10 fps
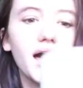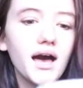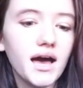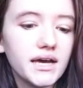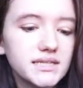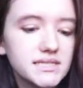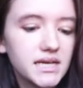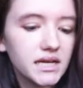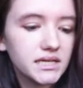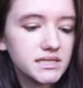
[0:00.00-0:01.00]
I
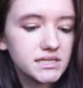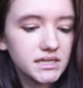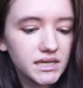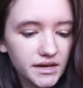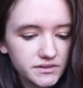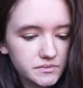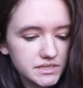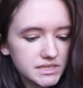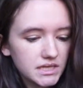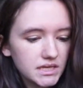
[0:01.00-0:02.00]
decided to have some
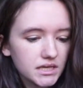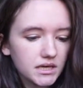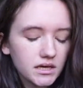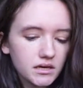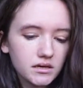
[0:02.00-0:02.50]
tea.